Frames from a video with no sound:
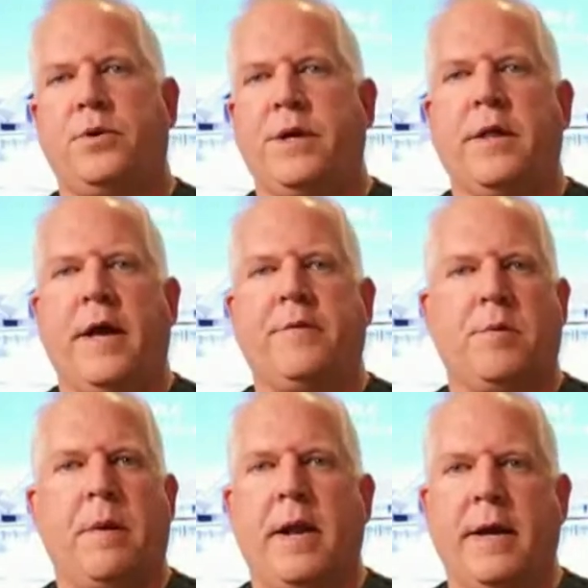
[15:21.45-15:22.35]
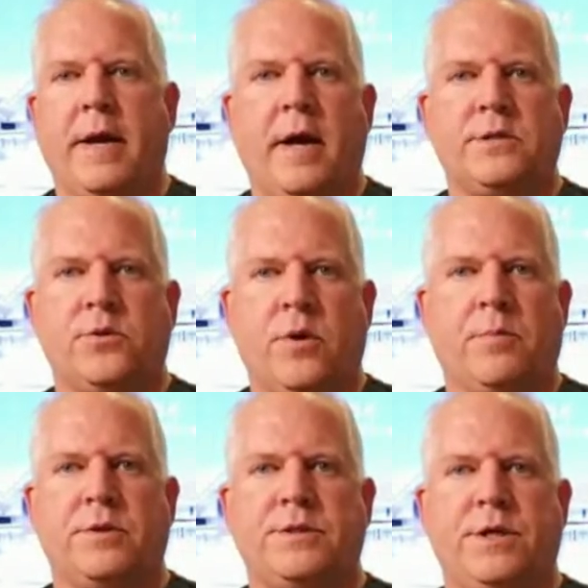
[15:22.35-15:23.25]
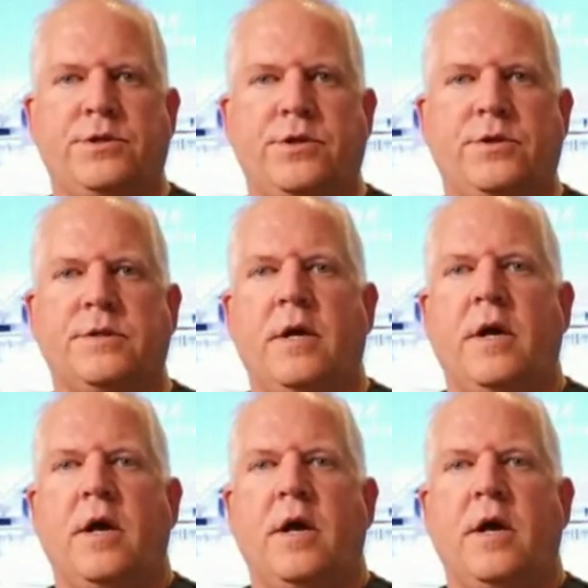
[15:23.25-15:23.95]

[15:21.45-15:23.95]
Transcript: particularly after body contouring procedures,